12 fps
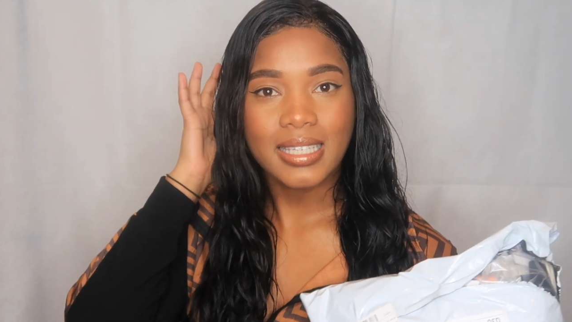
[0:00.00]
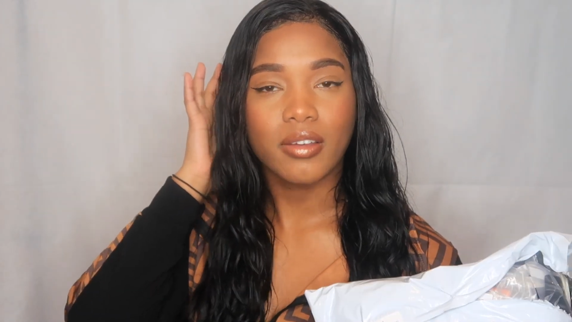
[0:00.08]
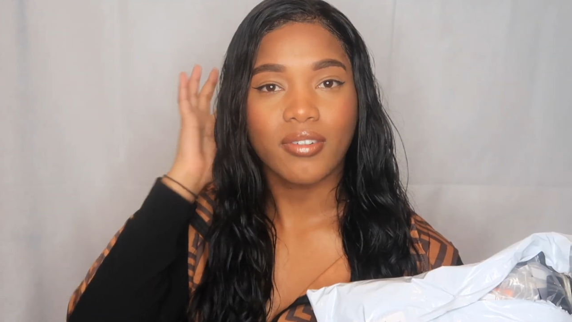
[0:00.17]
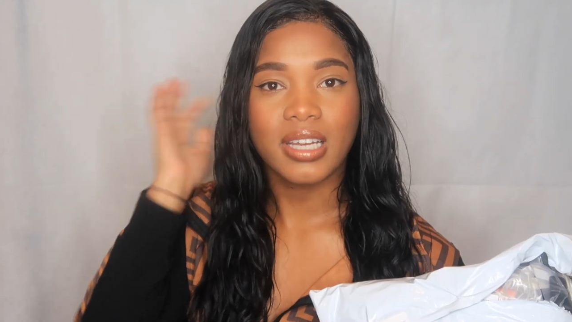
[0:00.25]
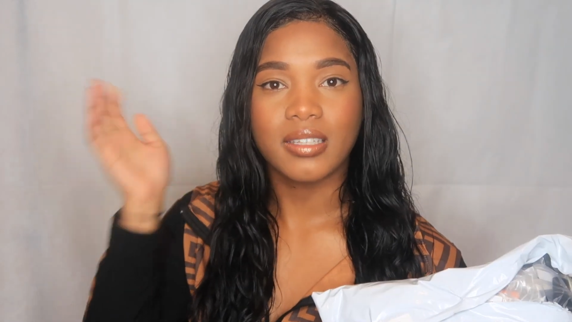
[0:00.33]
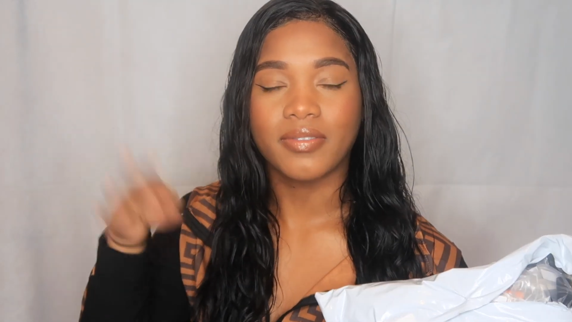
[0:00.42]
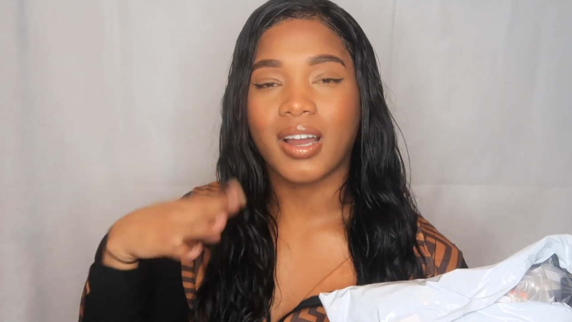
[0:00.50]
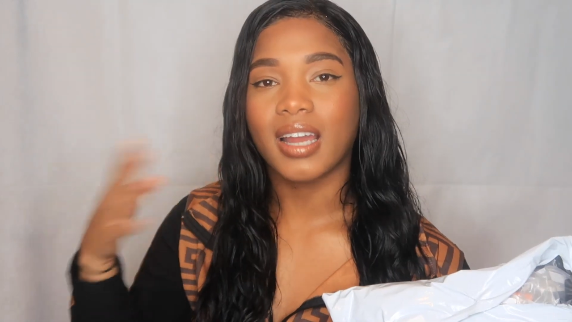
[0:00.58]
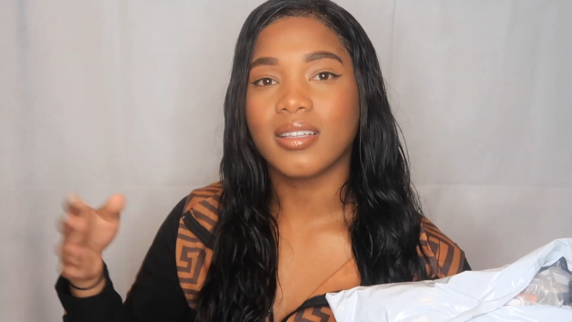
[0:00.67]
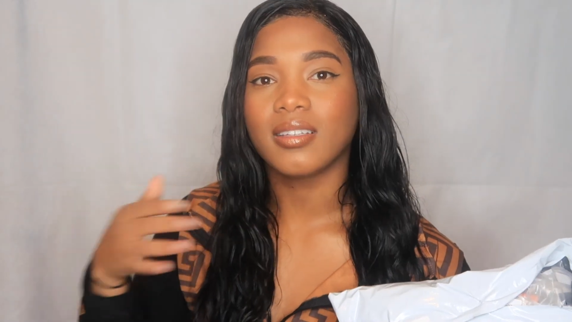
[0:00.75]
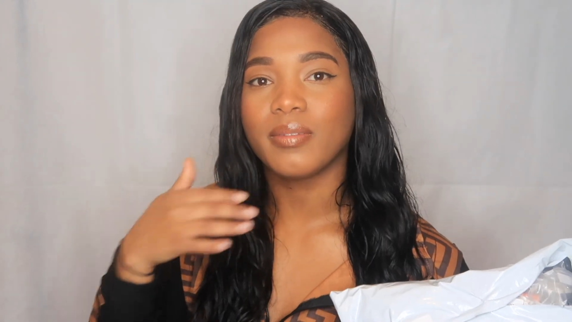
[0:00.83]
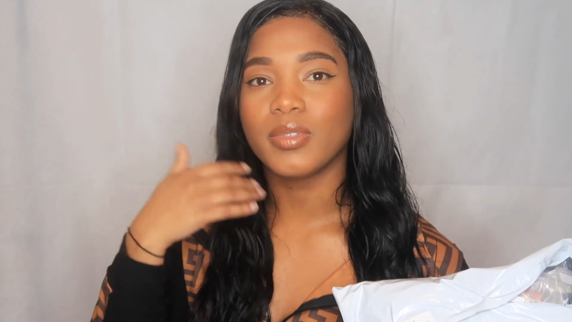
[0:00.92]
The rest of
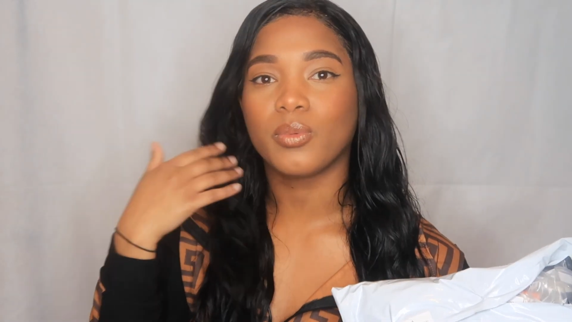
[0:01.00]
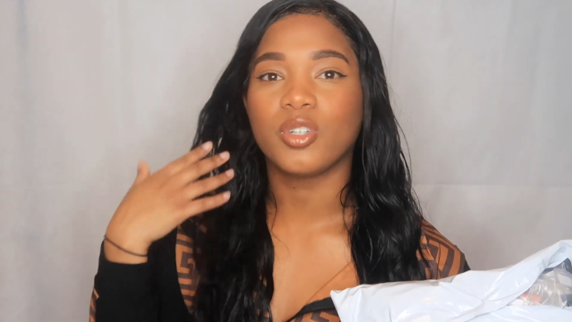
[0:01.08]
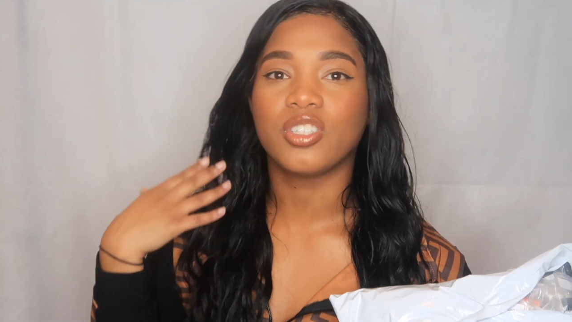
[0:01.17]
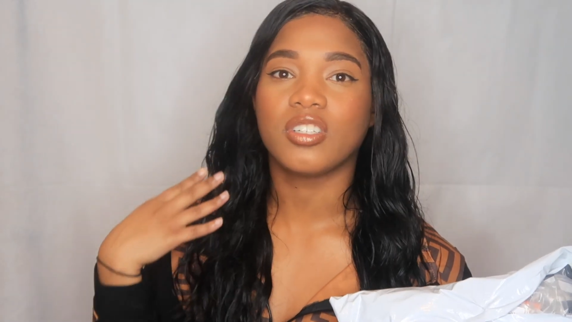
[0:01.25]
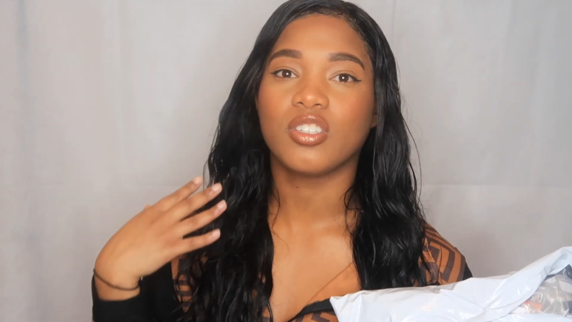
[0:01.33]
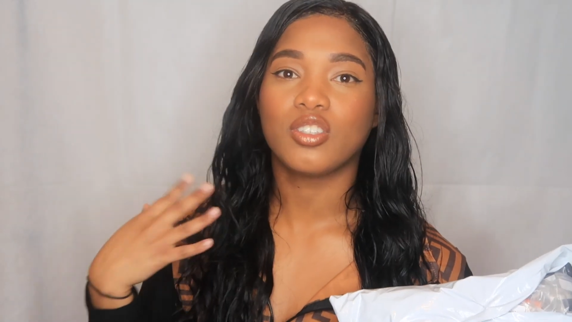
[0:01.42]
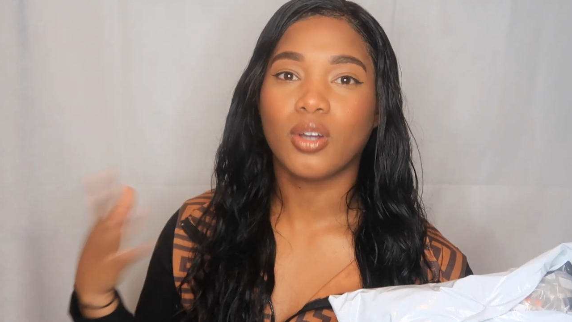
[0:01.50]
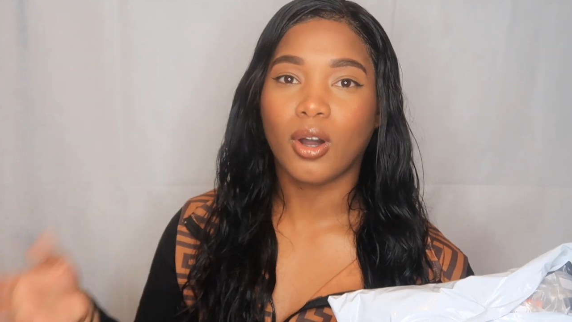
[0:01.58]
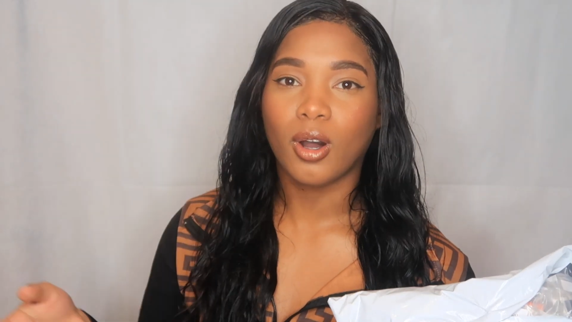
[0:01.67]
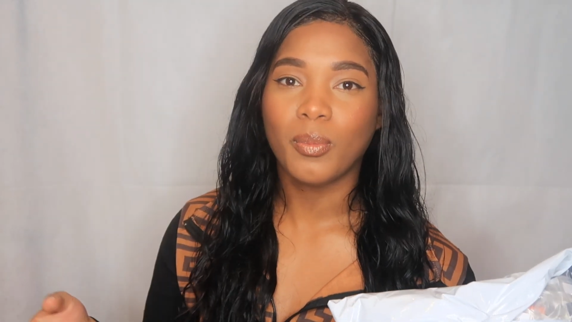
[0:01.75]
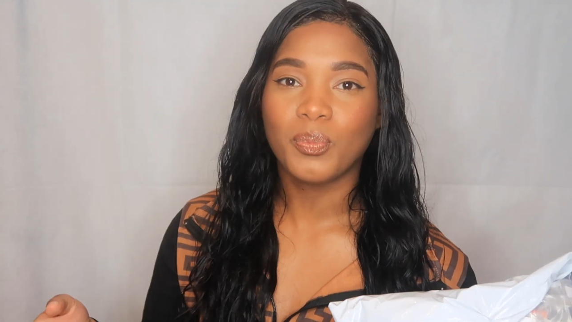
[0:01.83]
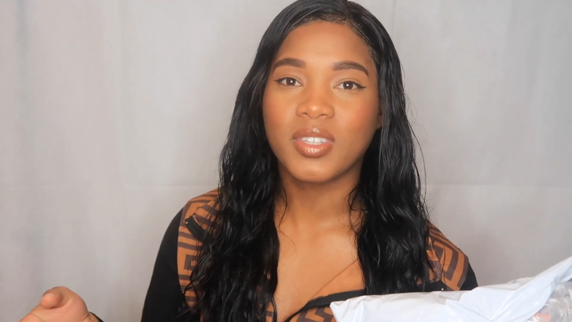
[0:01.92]
items were just
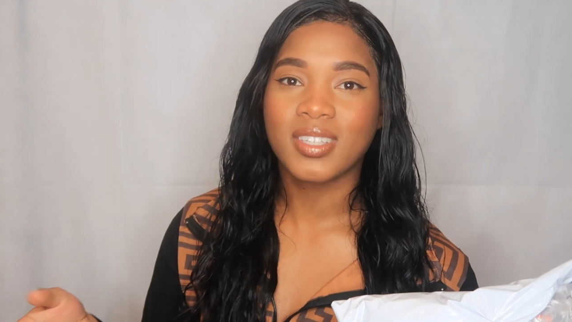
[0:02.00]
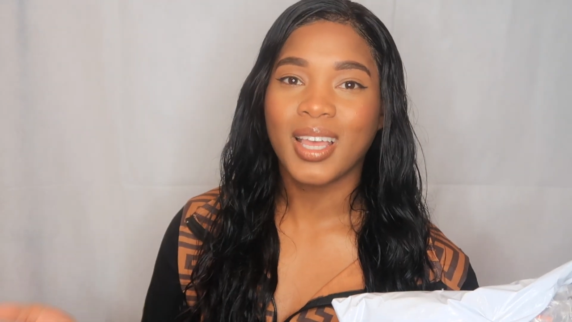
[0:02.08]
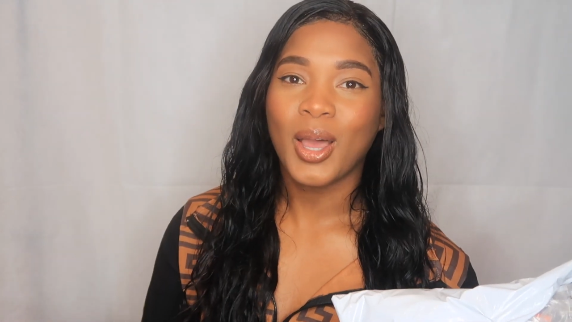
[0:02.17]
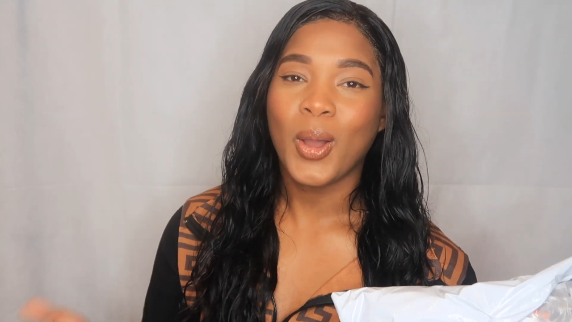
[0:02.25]
tops,